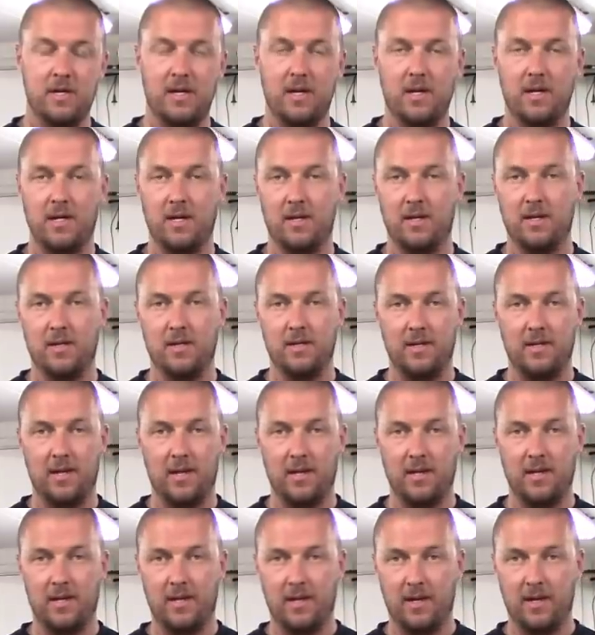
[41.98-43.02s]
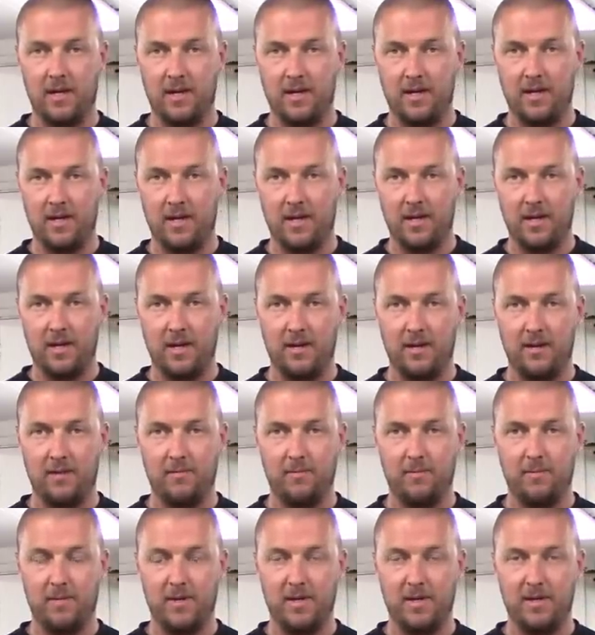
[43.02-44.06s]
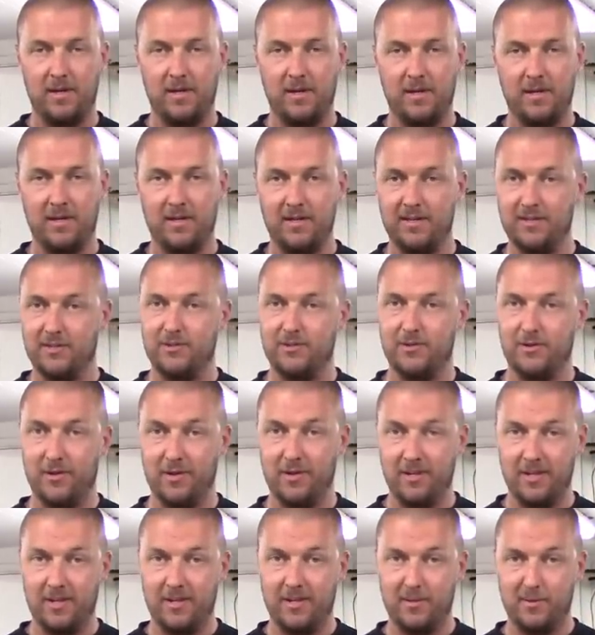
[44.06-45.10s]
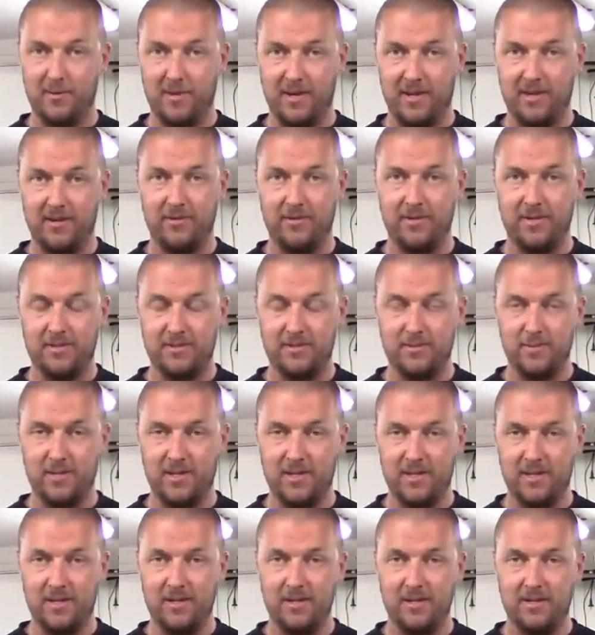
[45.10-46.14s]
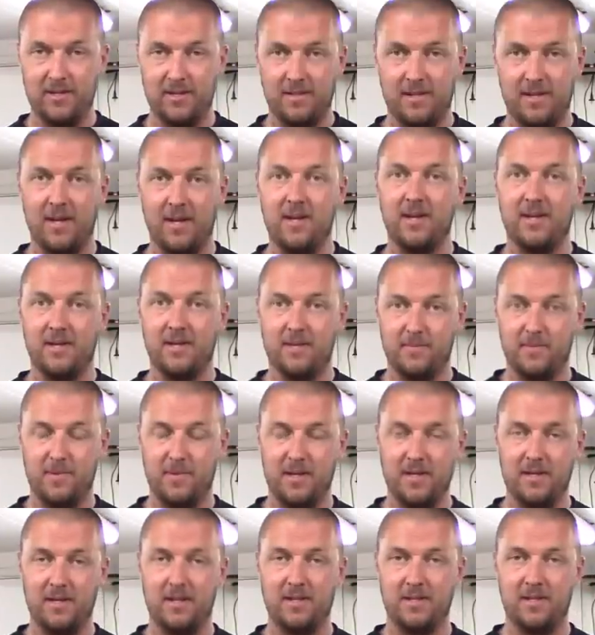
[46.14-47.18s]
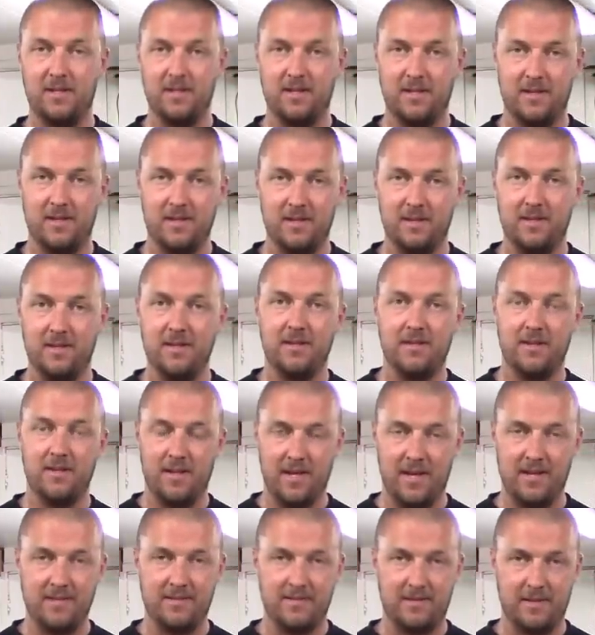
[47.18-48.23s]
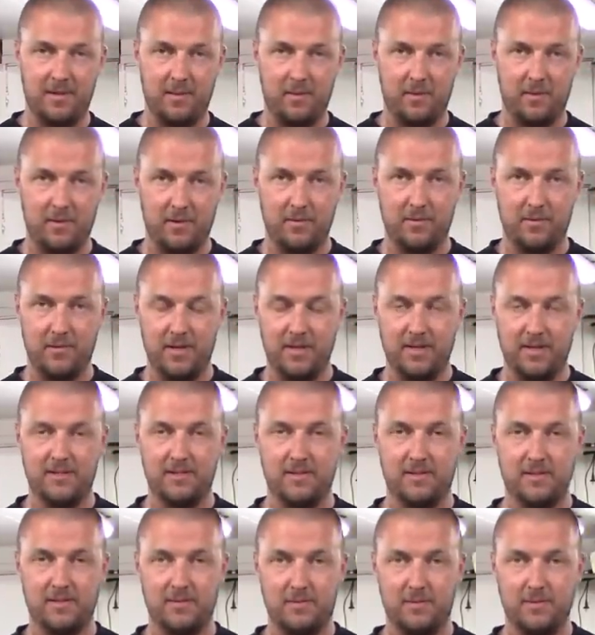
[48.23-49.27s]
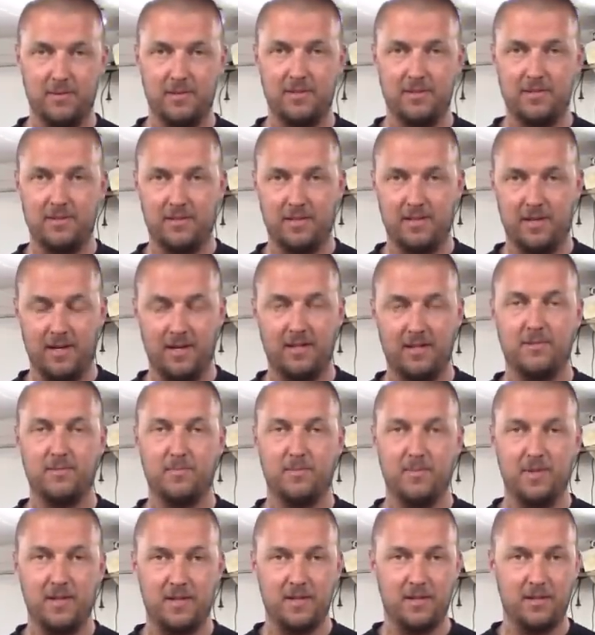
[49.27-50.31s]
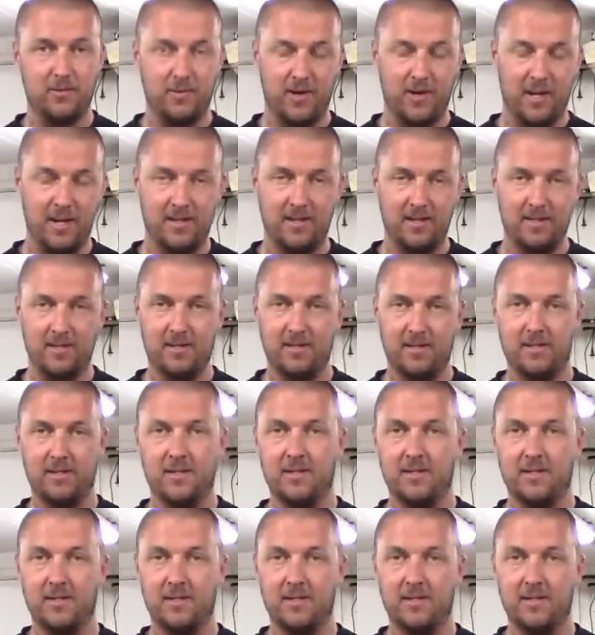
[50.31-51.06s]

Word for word: and then I have been enjoying the weather in Sweden that has been last couple of weeks, which has been great.